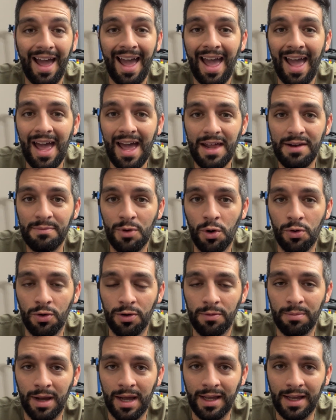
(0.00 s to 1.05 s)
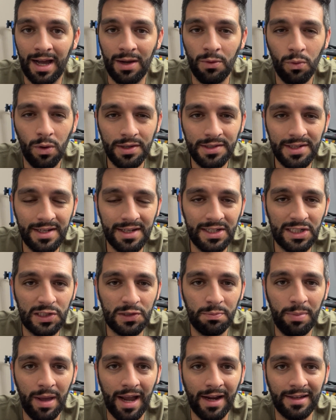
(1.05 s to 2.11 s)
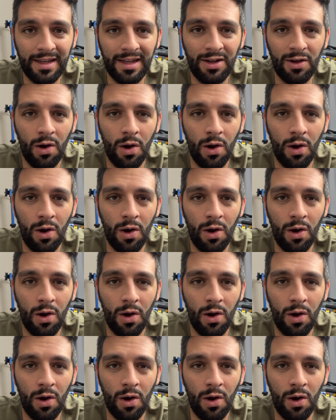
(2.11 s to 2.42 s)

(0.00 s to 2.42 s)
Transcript: Addmotor bike, I wasn't expecting